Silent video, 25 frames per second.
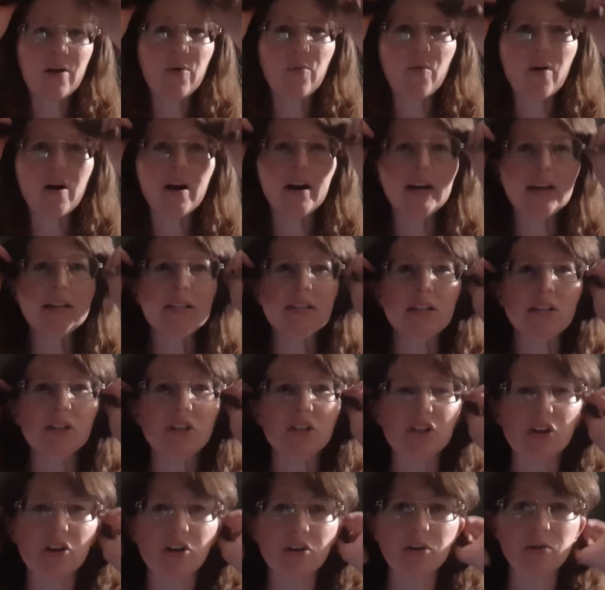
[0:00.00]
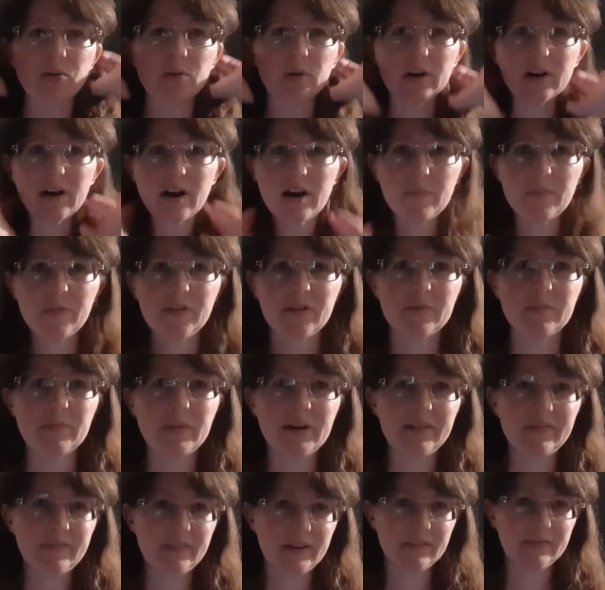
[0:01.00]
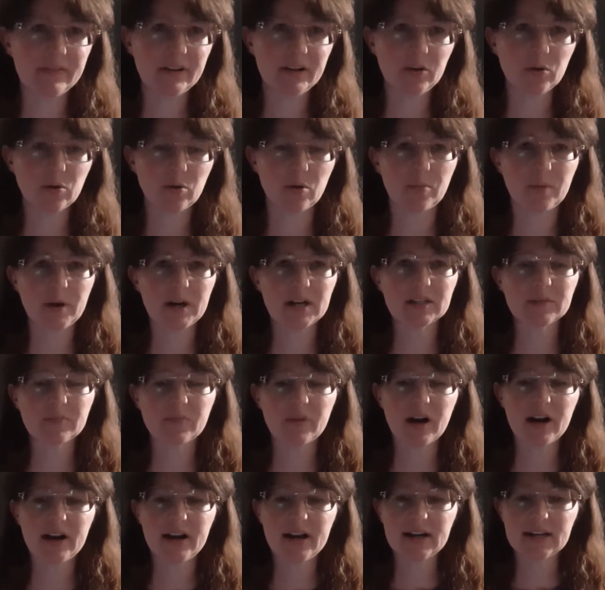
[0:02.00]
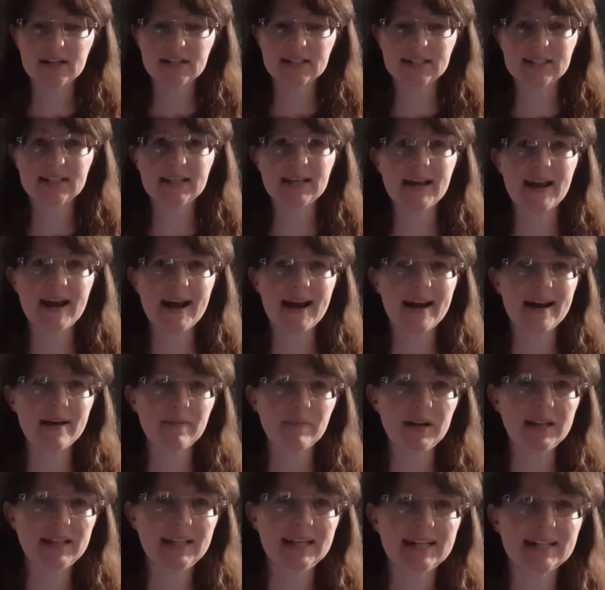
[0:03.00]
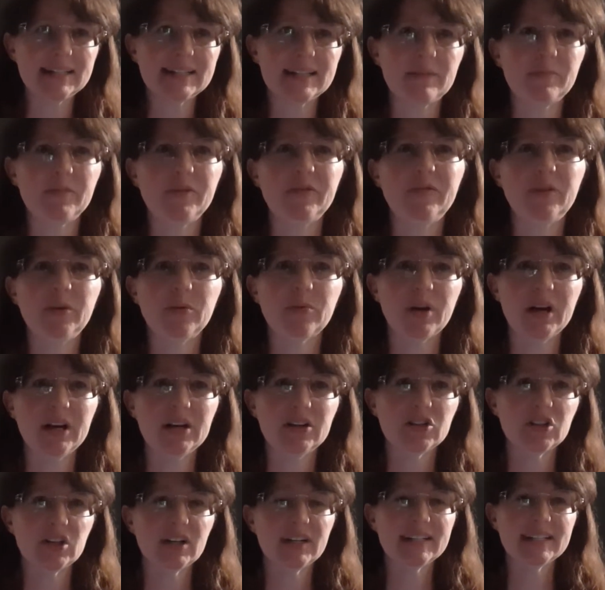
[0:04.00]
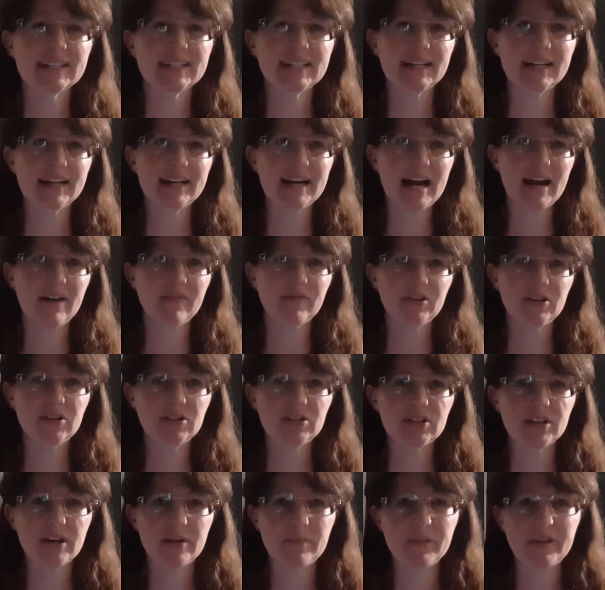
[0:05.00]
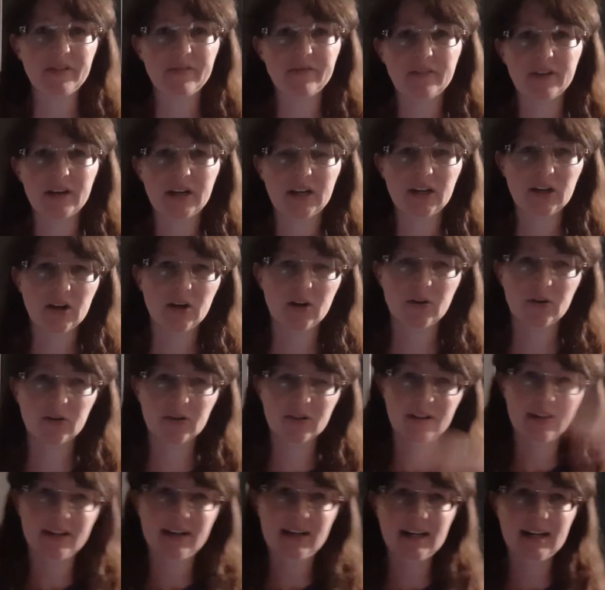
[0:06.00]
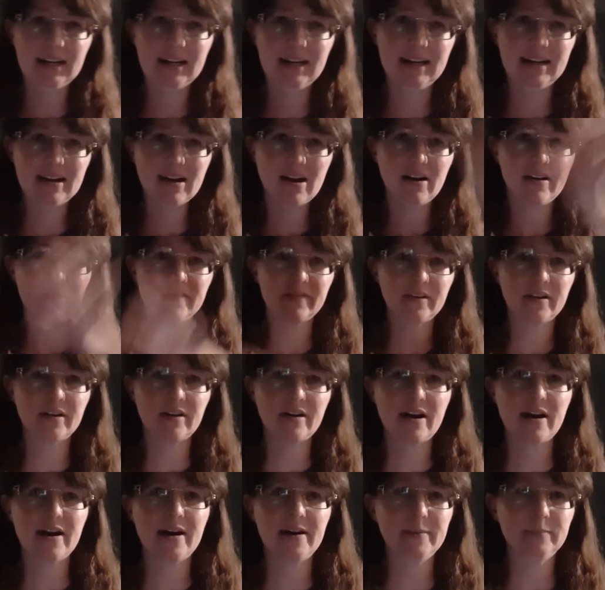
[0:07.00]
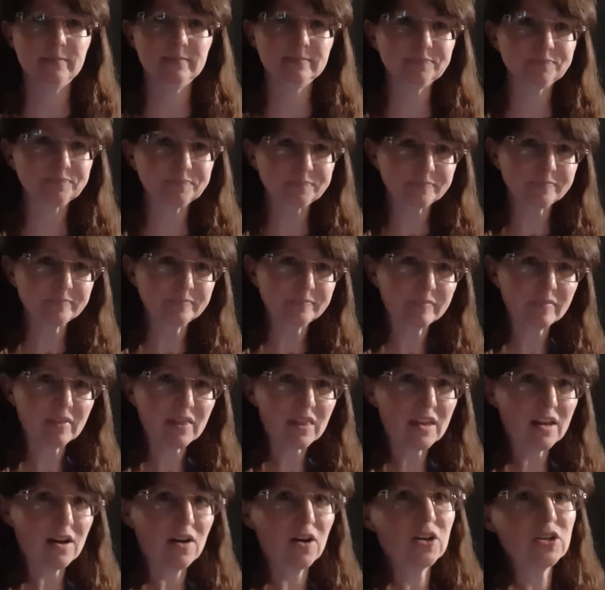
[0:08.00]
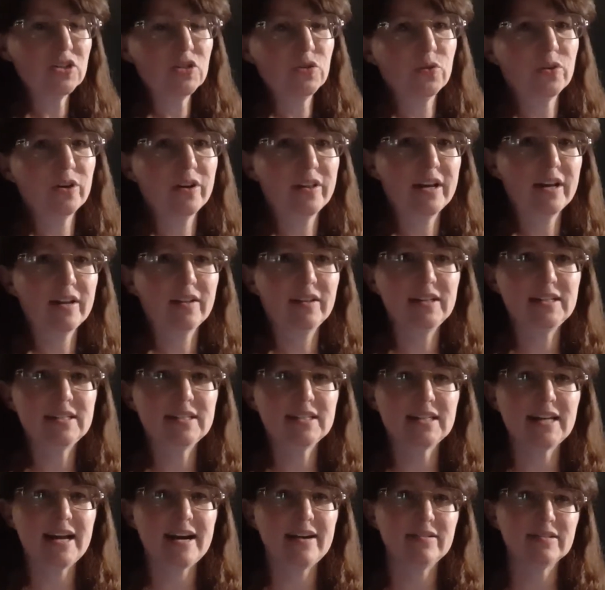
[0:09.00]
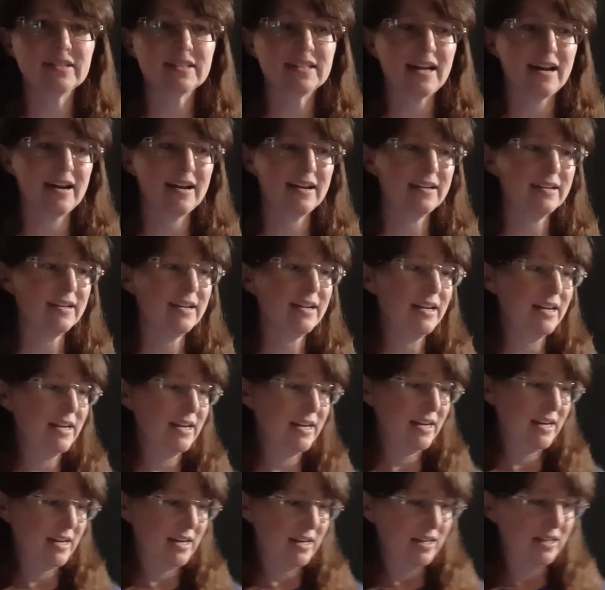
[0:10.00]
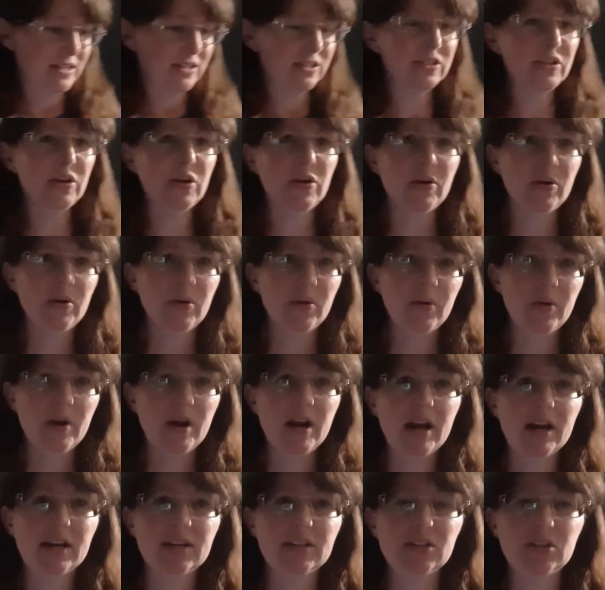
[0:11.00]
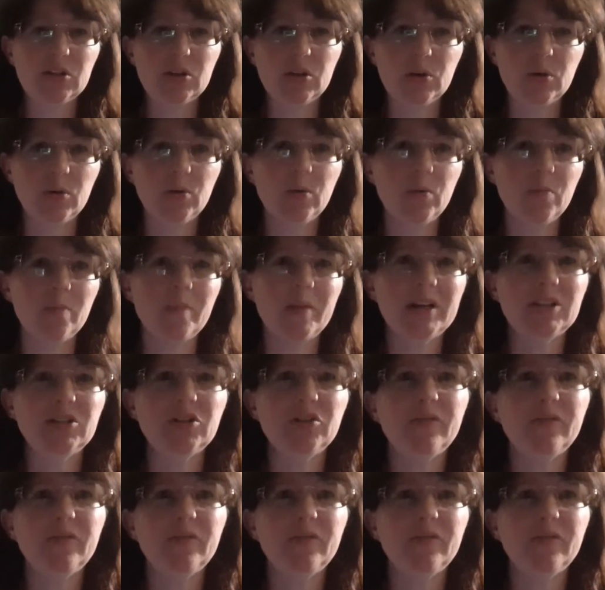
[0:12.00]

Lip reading: wanted to show you a couple of my favorite Norwex products. I think some of you were interested after you saw my video cleaning off our door that leads to outside. So my two